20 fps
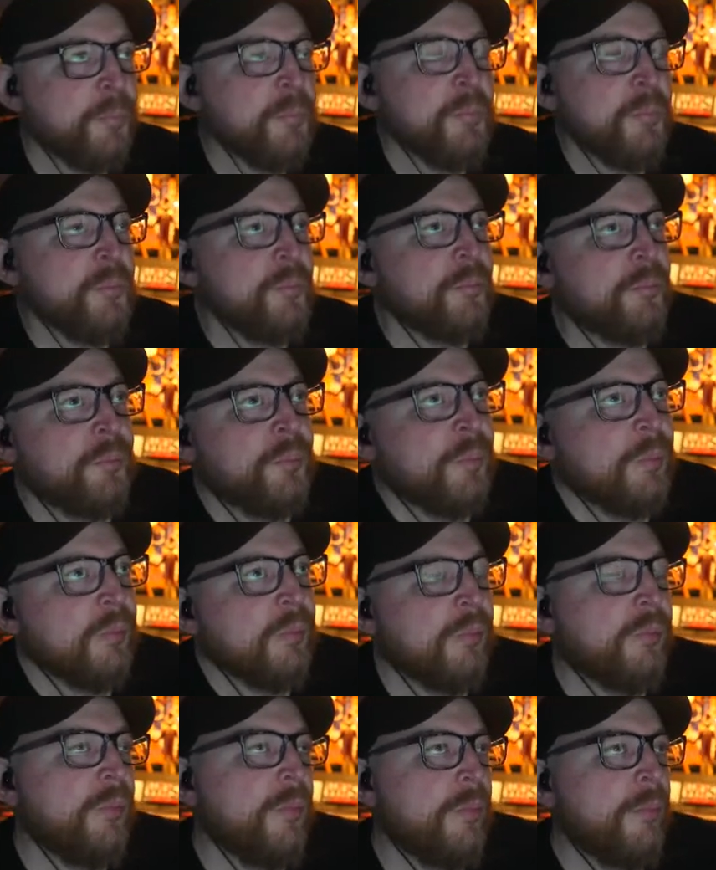
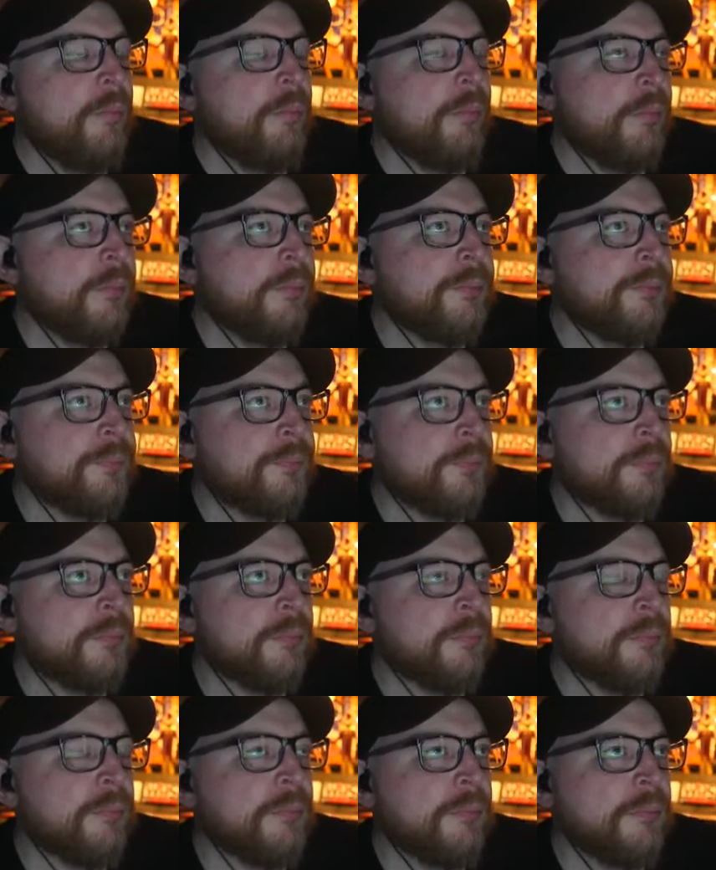
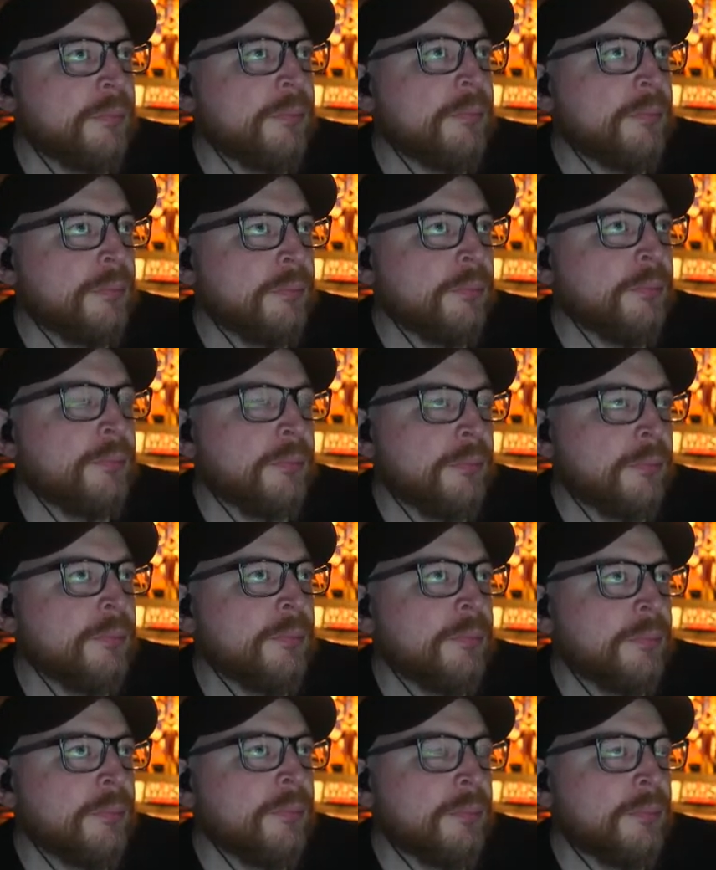
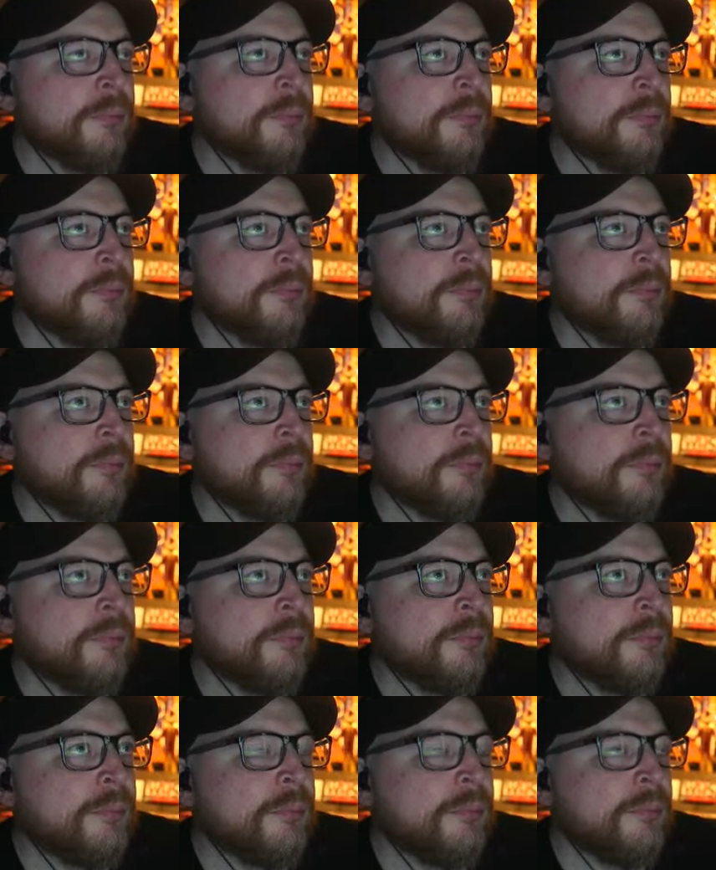
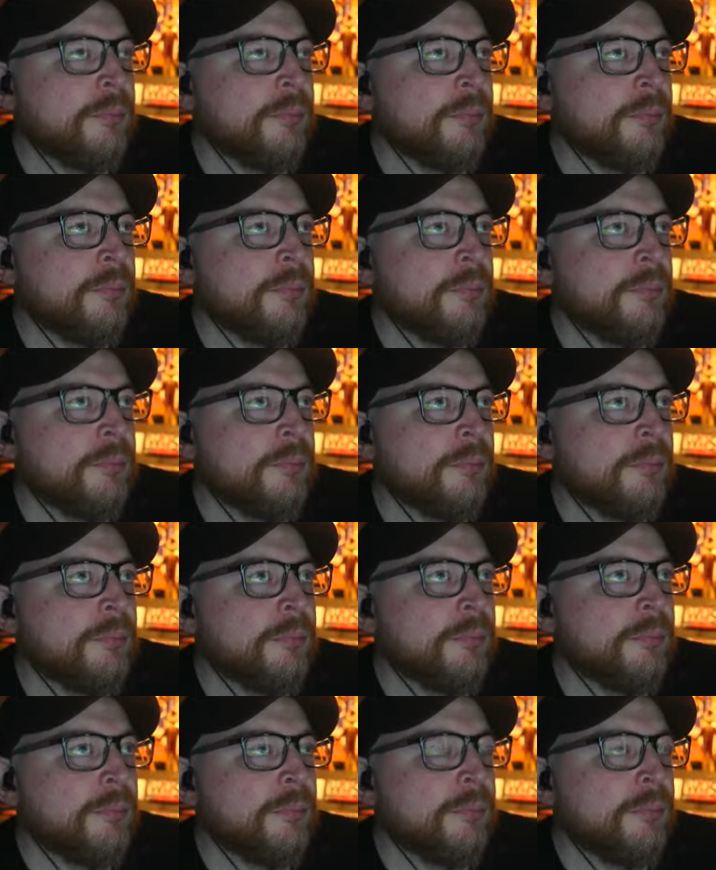
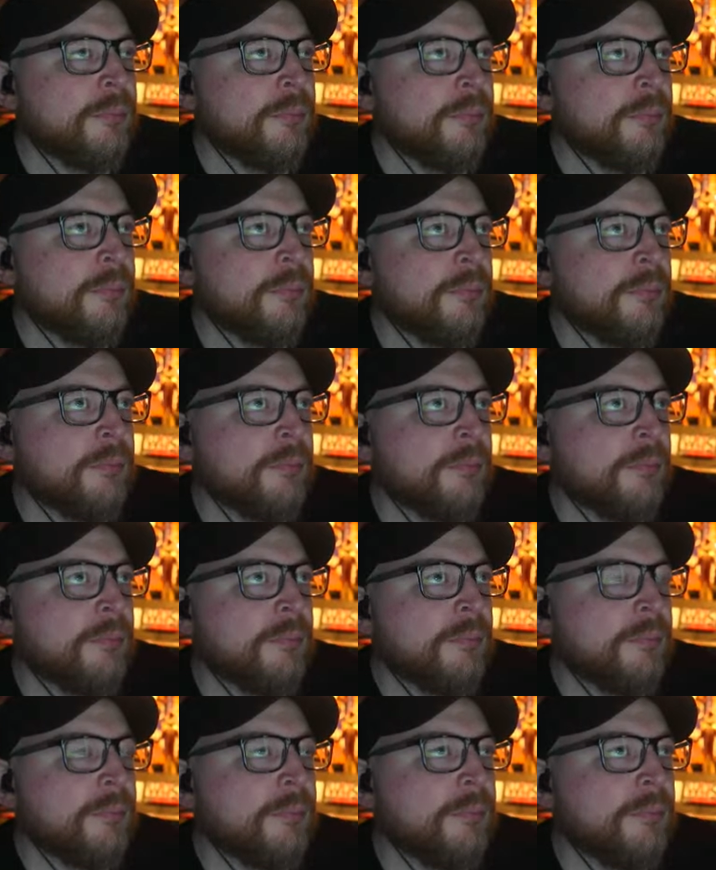
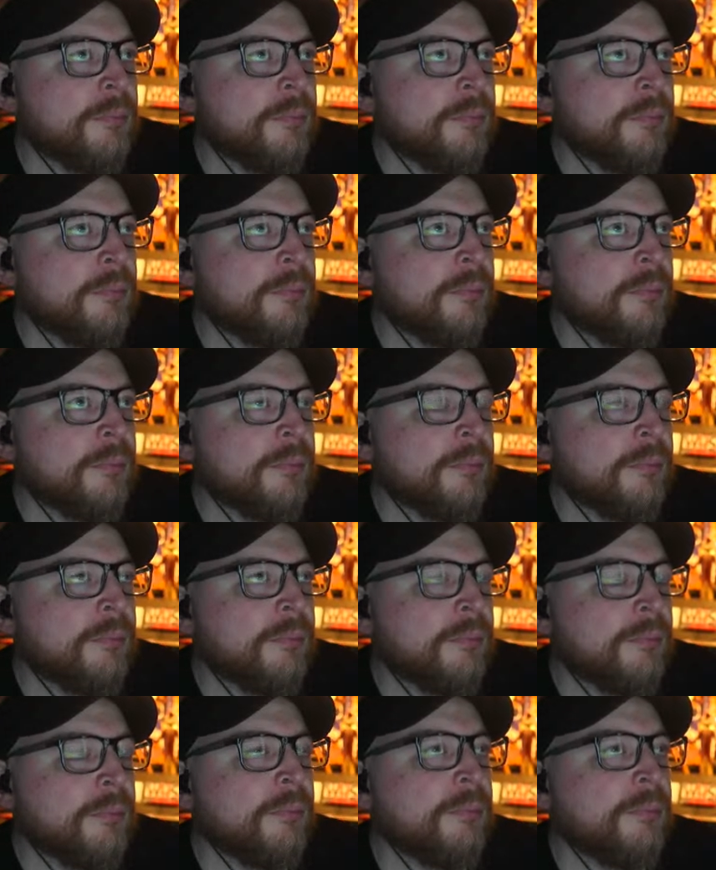This person isn't speaking.